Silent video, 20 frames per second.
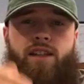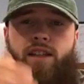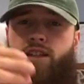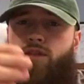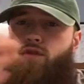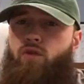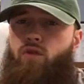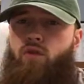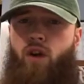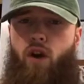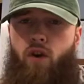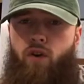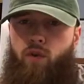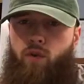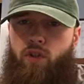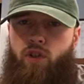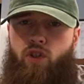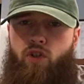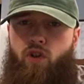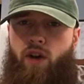If you go to
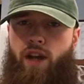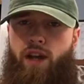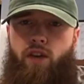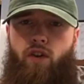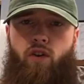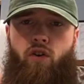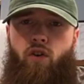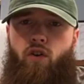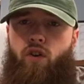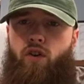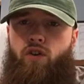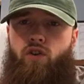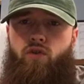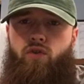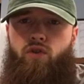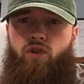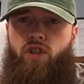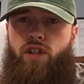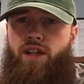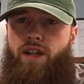a trainer or a new
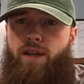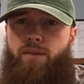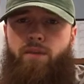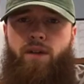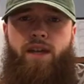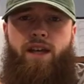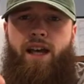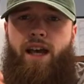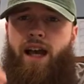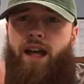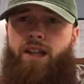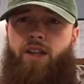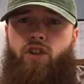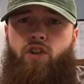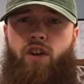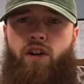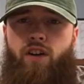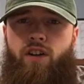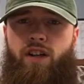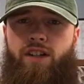gym and the
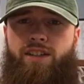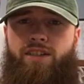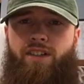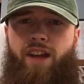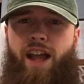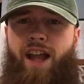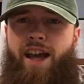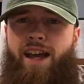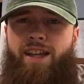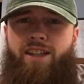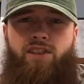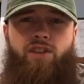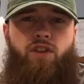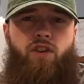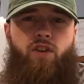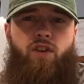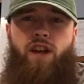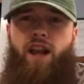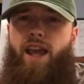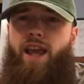trainer doesn't even ask
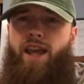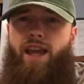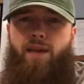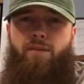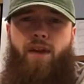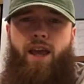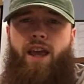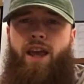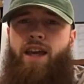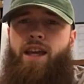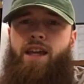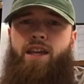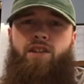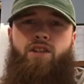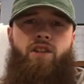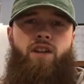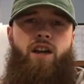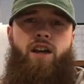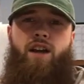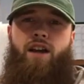your name, age,